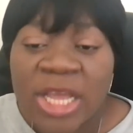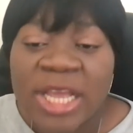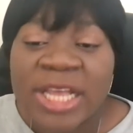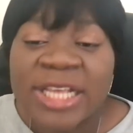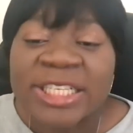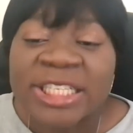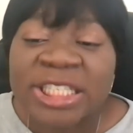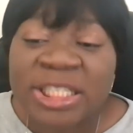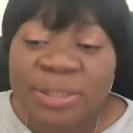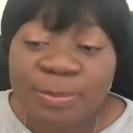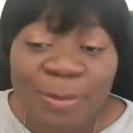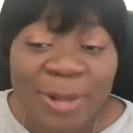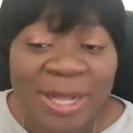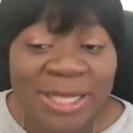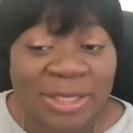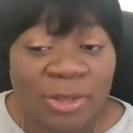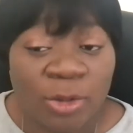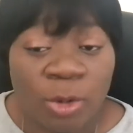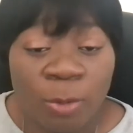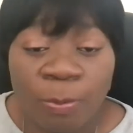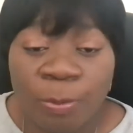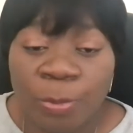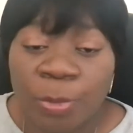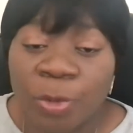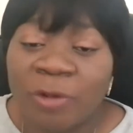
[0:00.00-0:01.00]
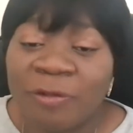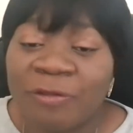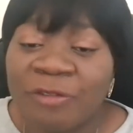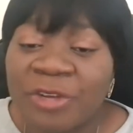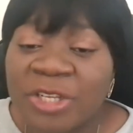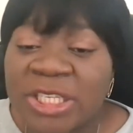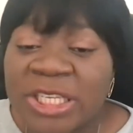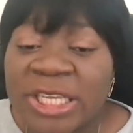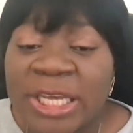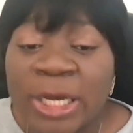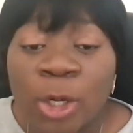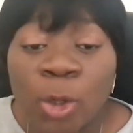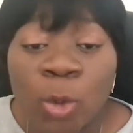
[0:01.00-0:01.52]
Smart
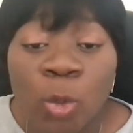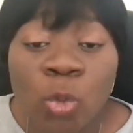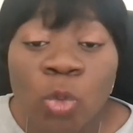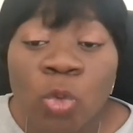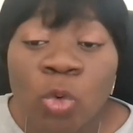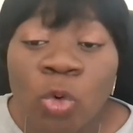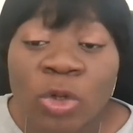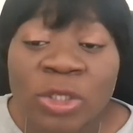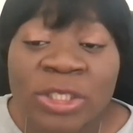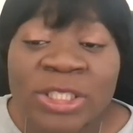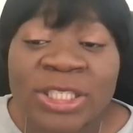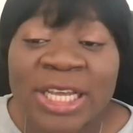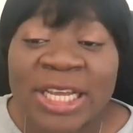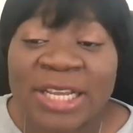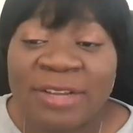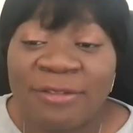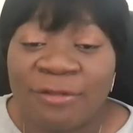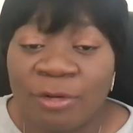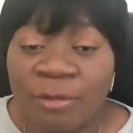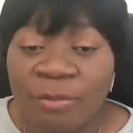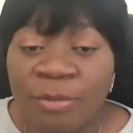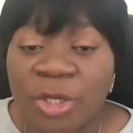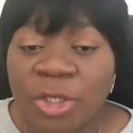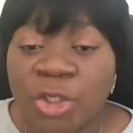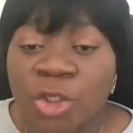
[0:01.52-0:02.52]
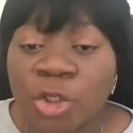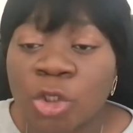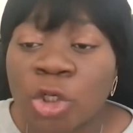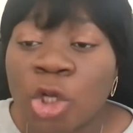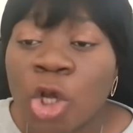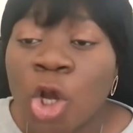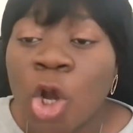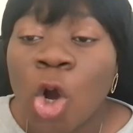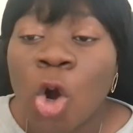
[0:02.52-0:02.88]
nonprofit include contact information